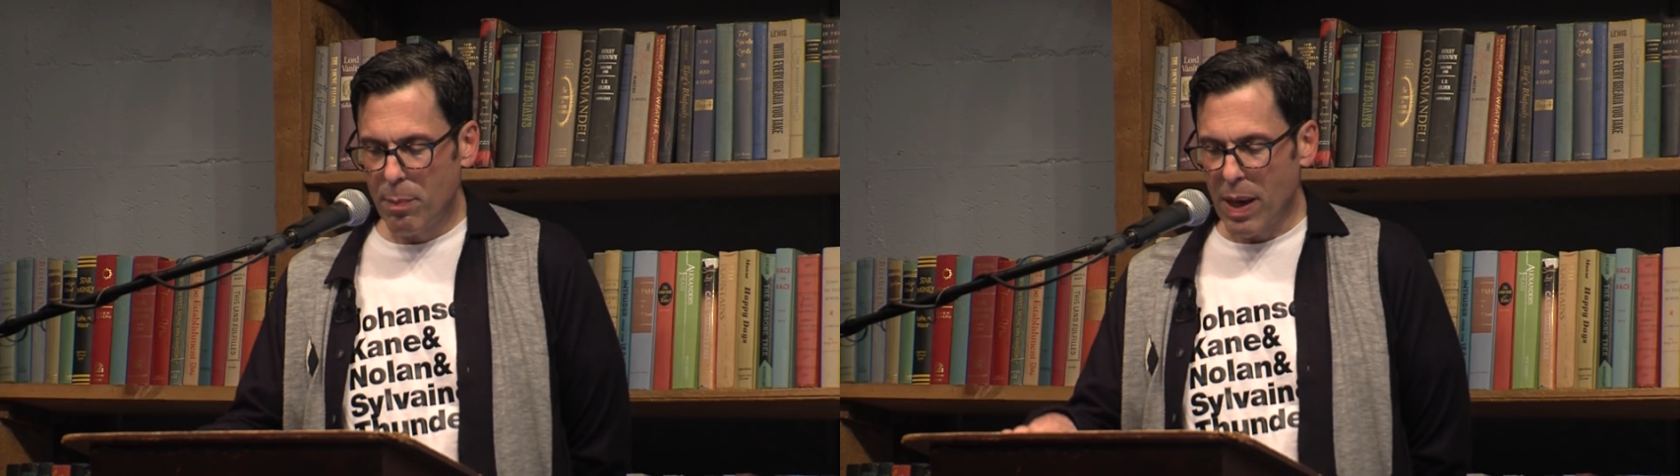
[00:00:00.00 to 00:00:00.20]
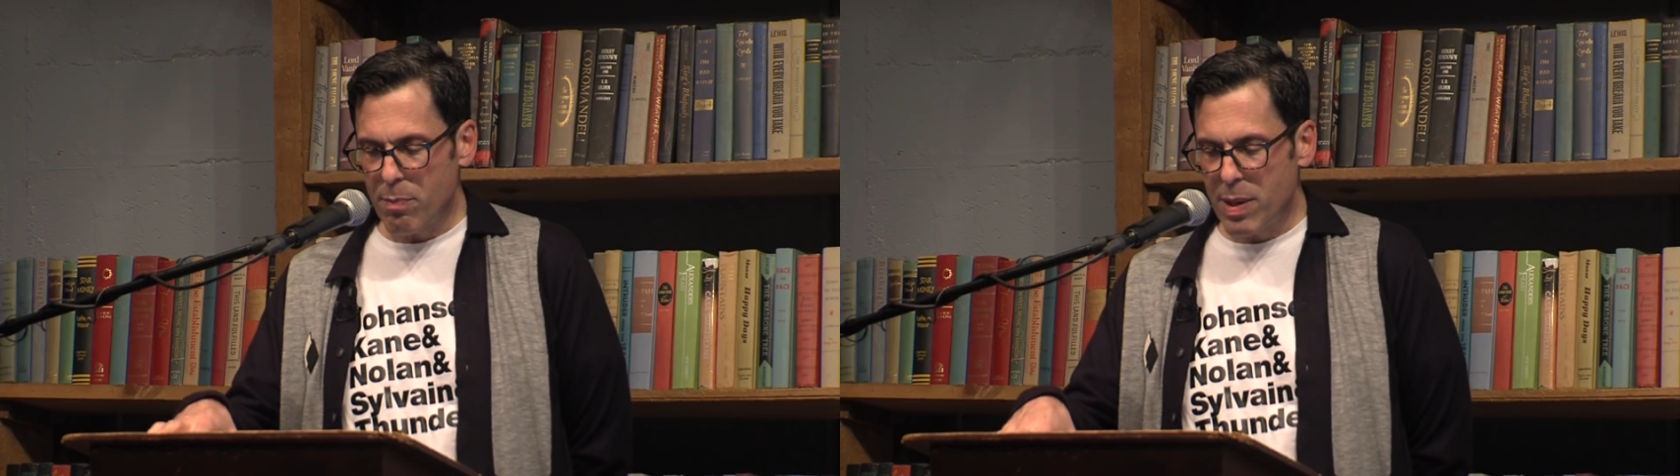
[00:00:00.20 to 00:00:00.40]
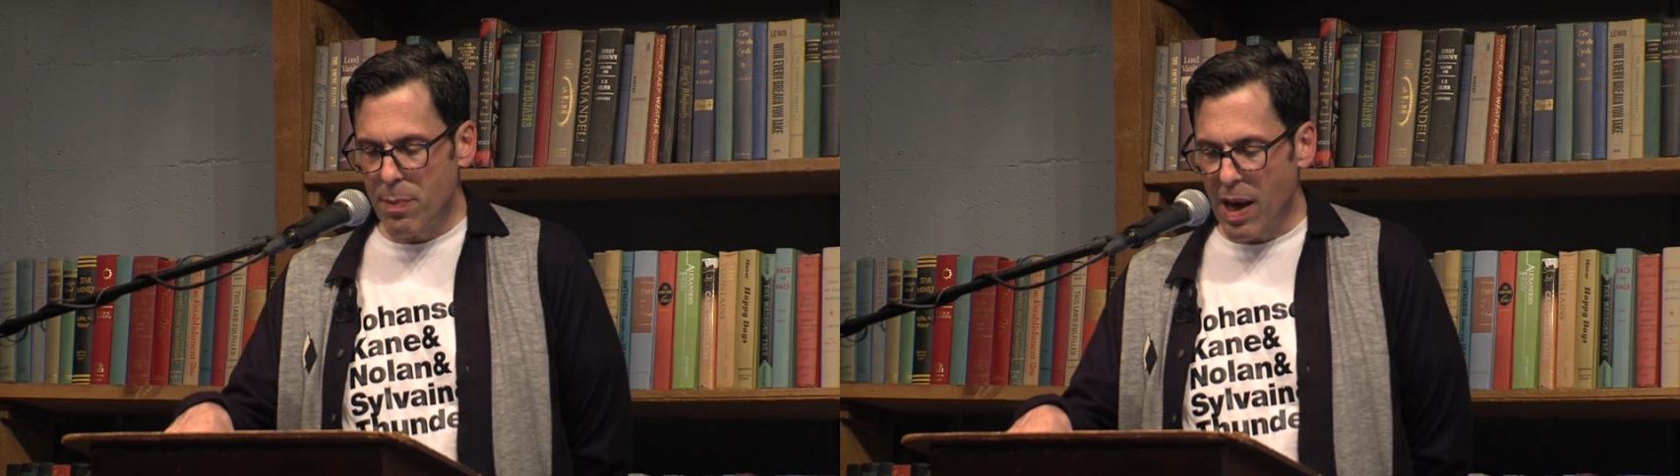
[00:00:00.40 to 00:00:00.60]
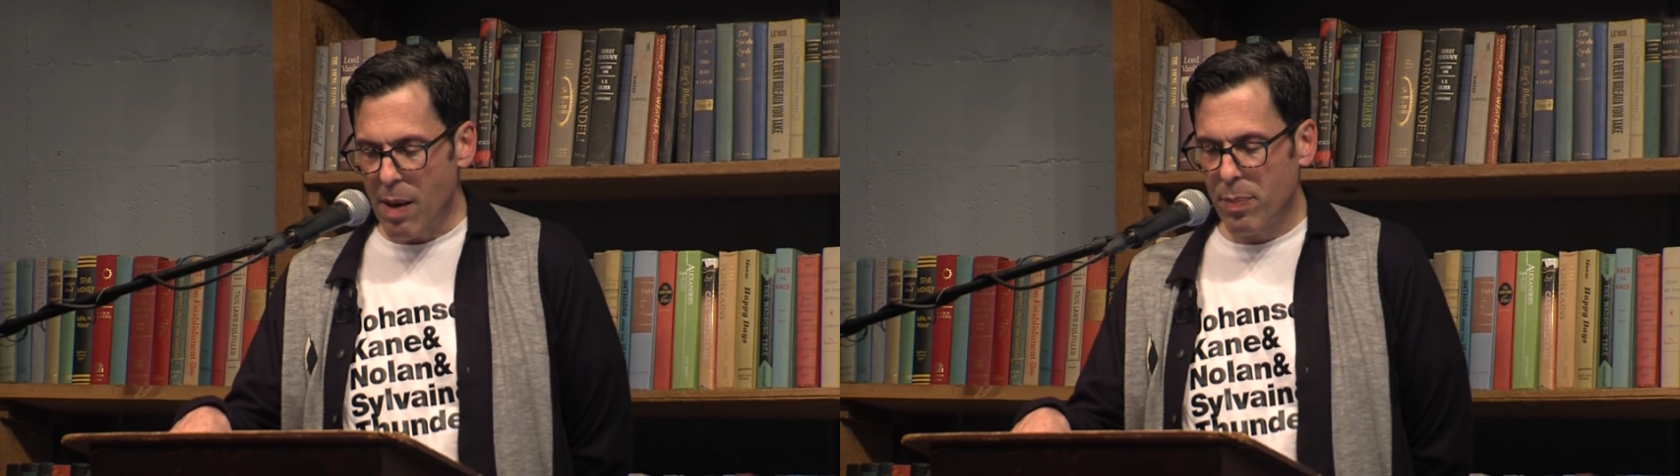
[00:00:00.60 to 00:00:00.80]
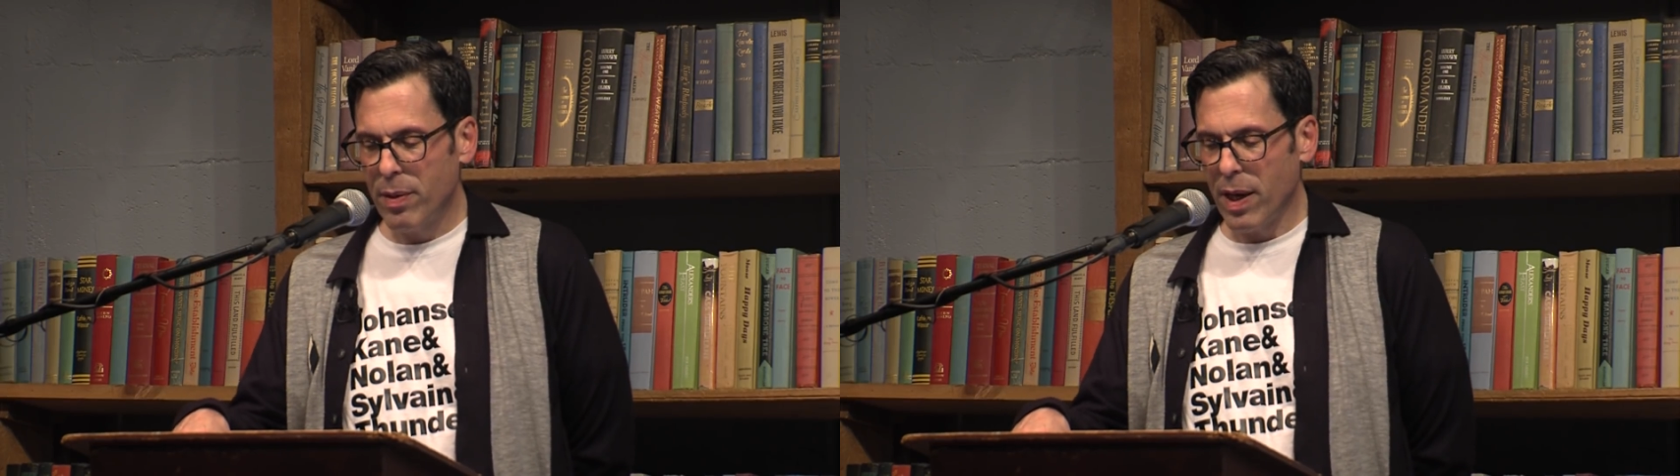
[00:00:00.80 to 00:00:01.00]
by
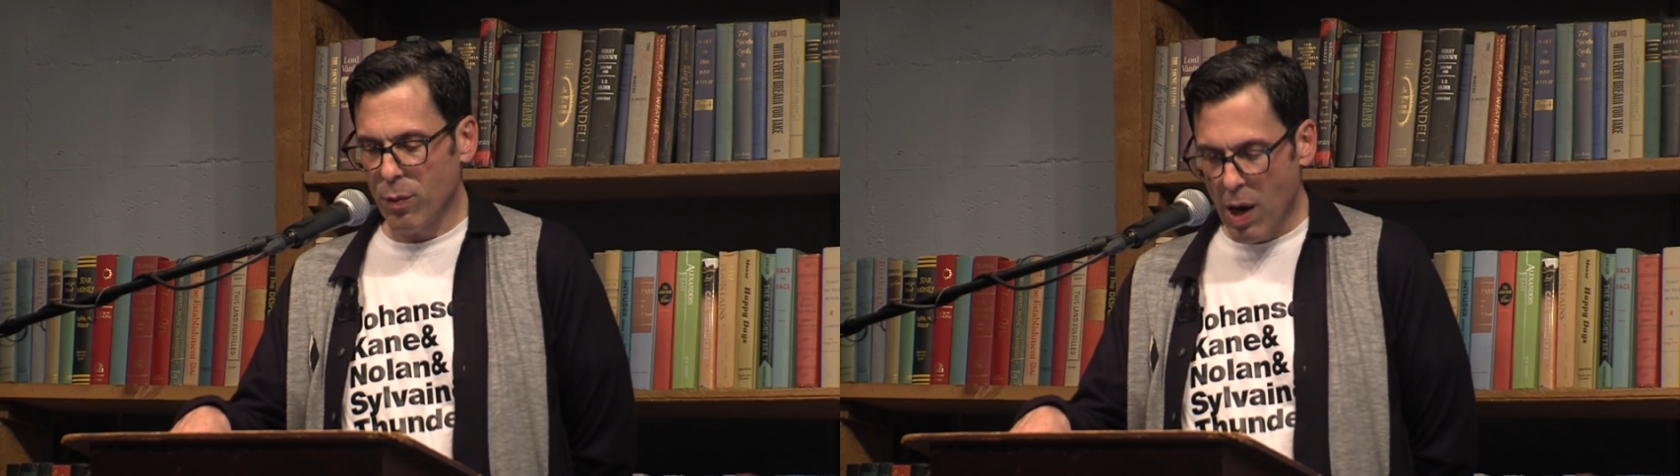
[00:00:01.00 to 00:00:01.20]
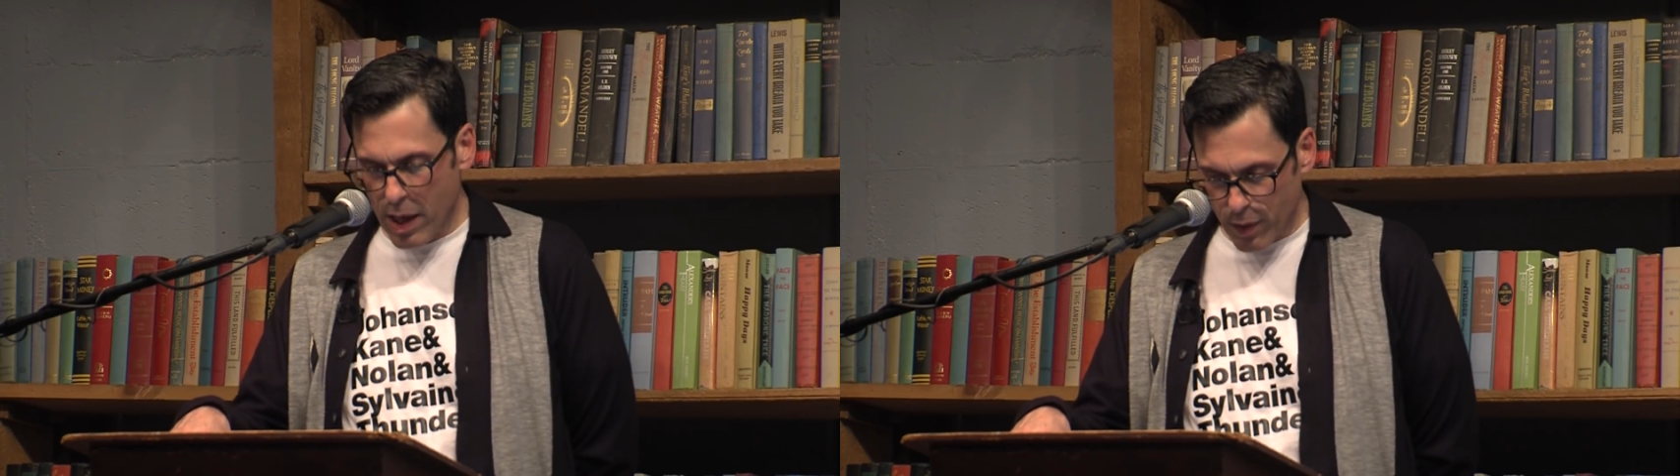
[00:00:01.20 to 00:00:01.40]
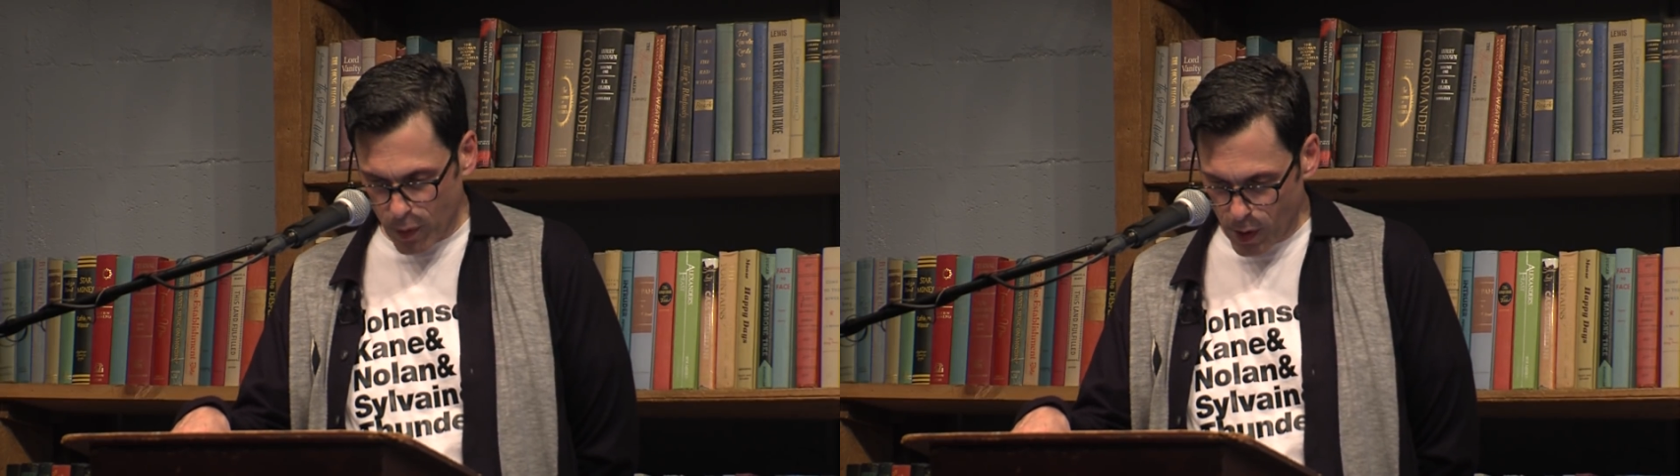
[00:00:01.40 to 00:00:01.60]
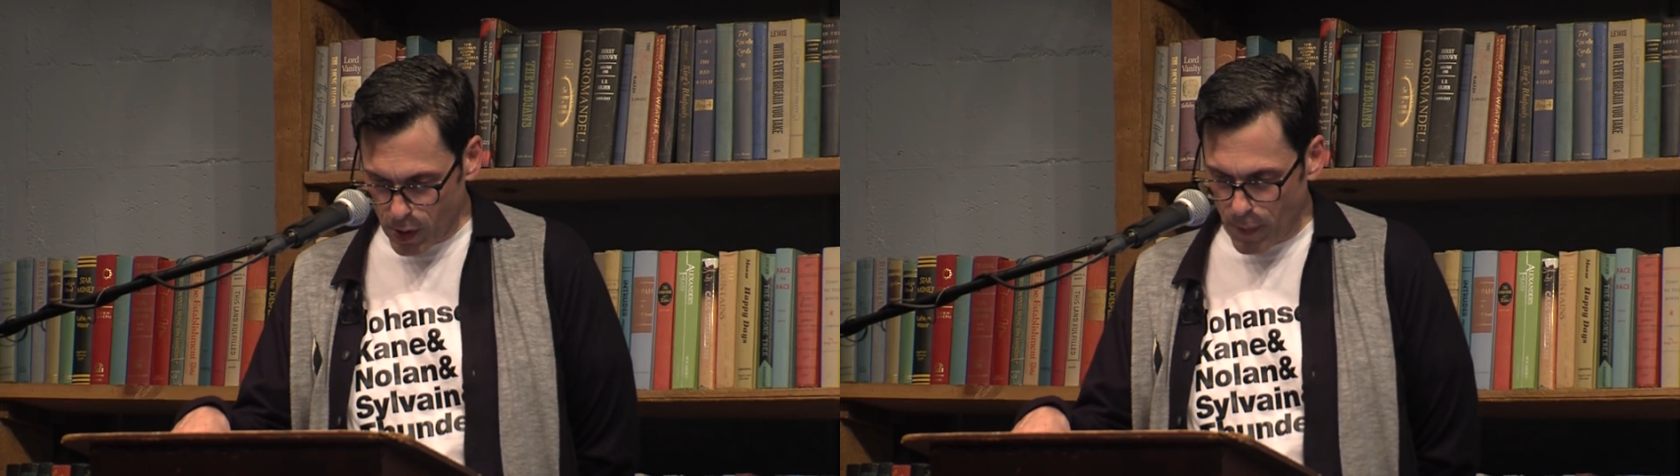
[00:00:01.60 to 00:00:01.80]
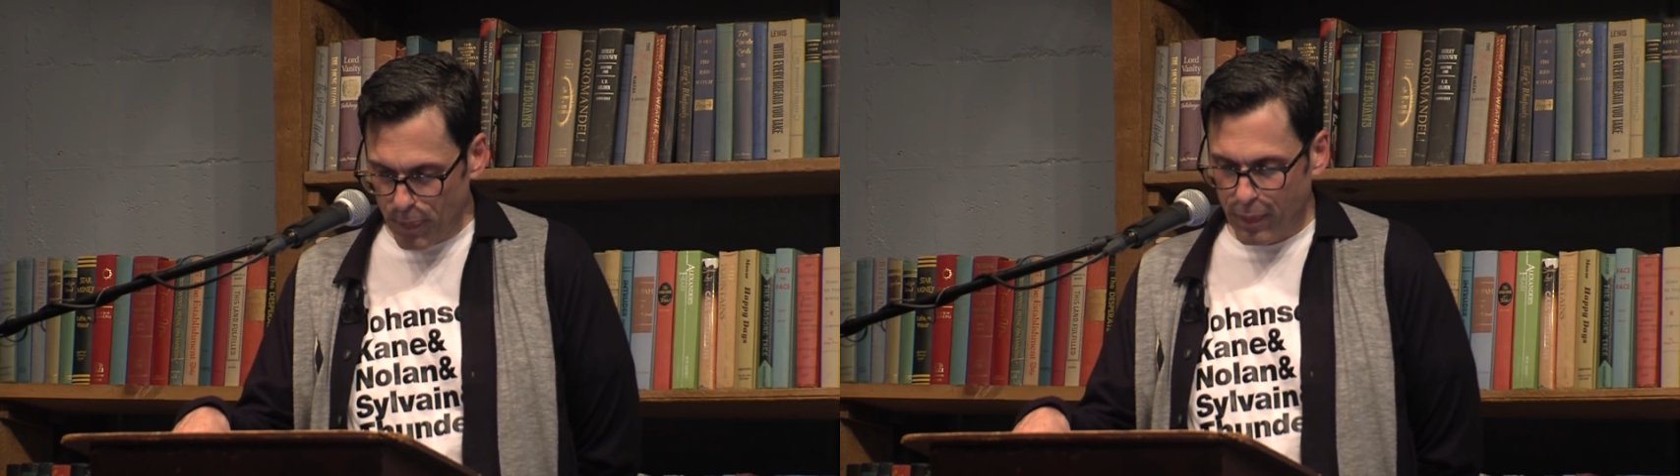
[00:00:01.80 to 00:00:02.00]
bebop and rock and roll.